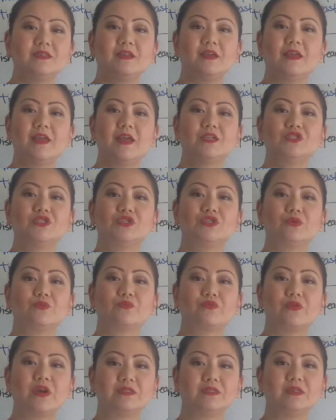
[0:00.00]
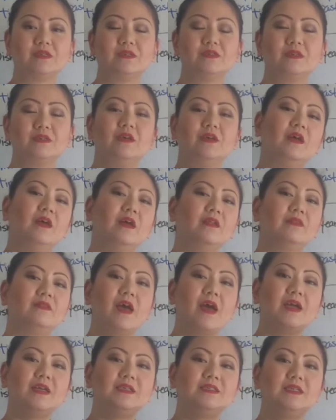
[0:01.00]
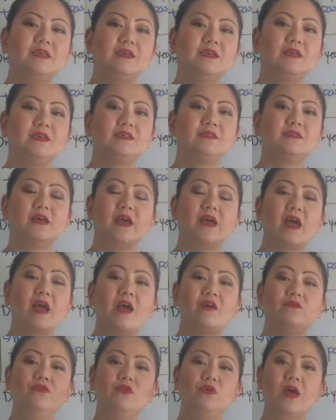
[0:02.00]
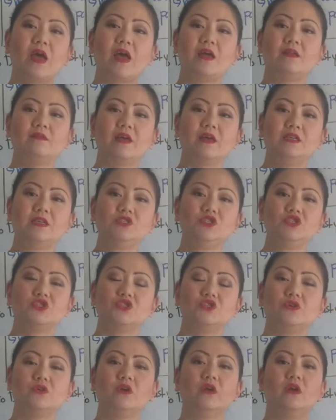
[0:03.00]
again to the present. The idea is, have you had lunch?